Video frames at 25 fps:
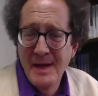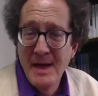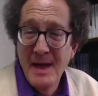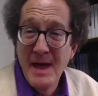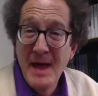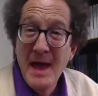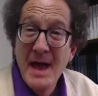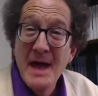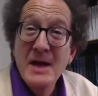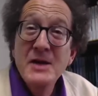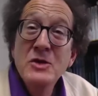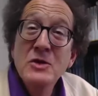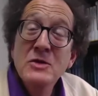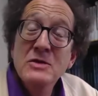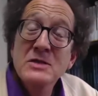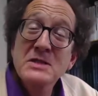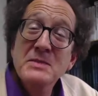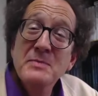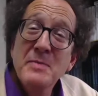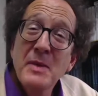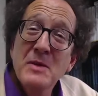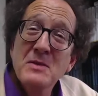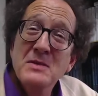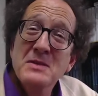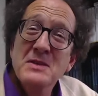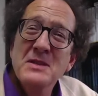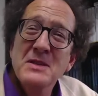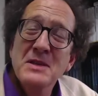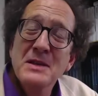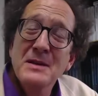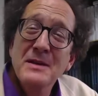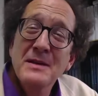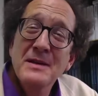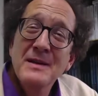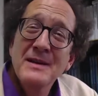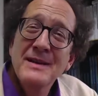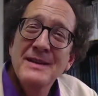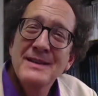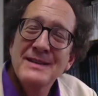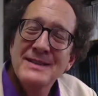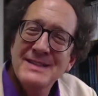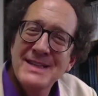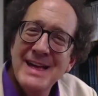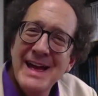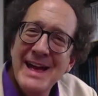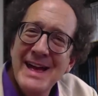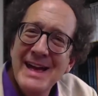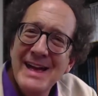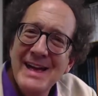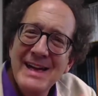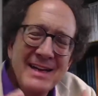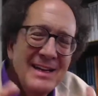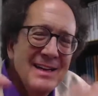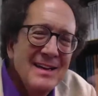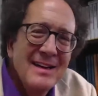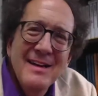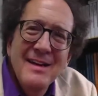And you're supposed to say,